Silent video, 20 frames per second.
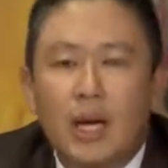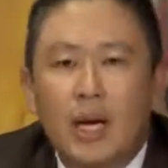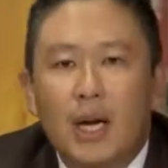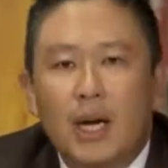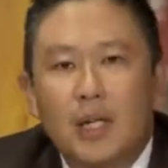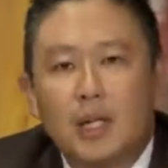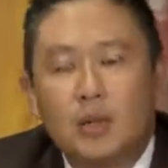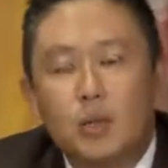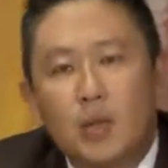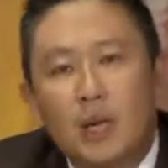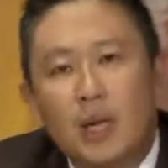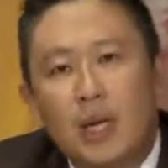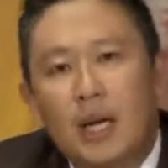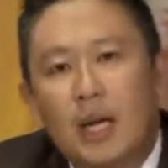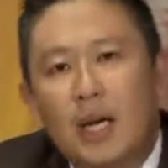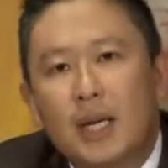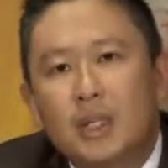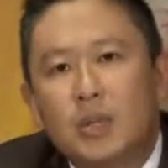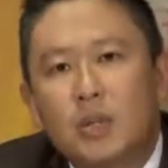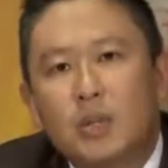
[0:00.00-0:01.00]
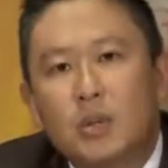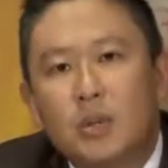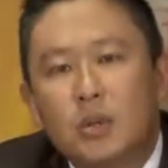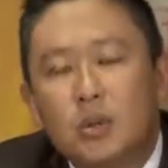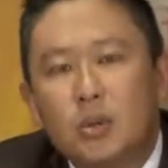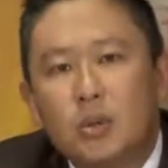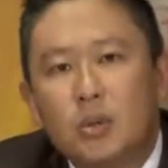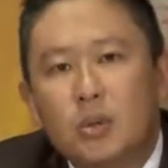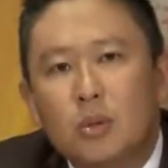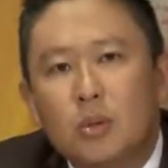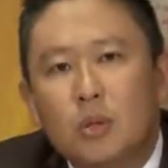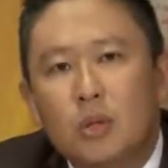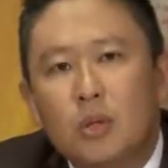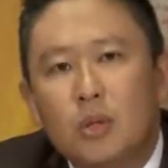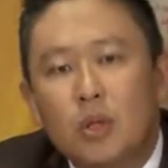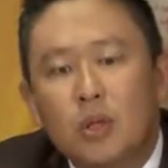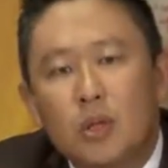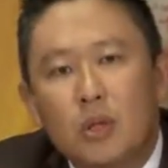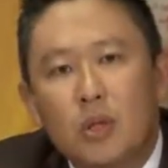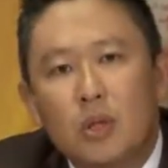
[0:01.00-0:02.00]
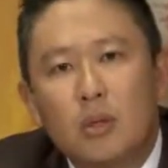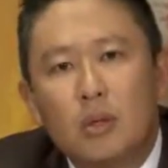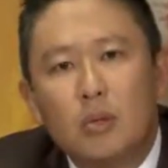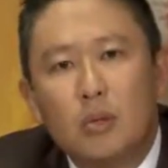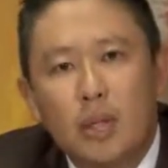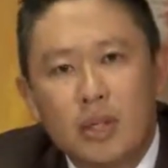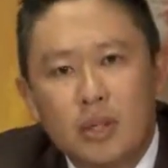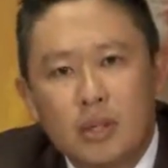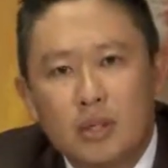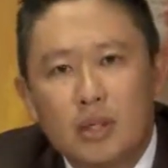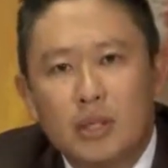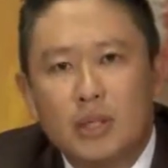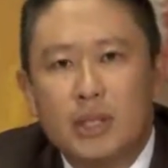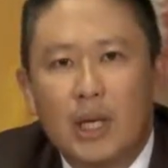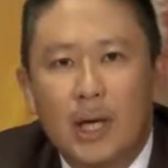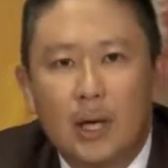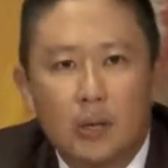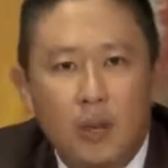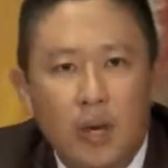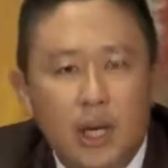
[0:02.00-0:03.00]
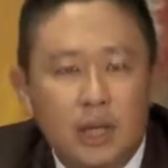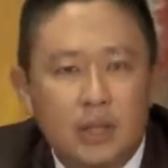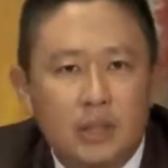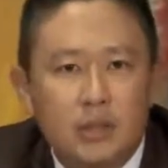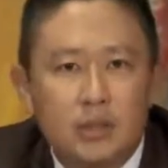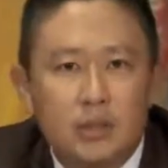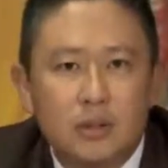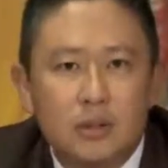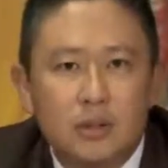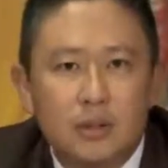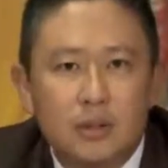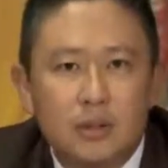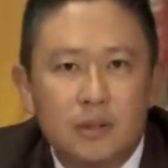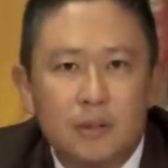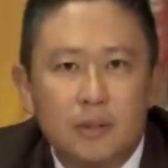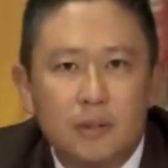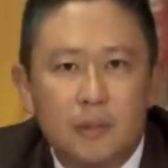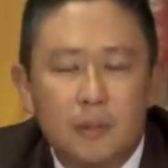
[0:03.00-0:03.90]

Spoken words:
as well as 2 local resident directors.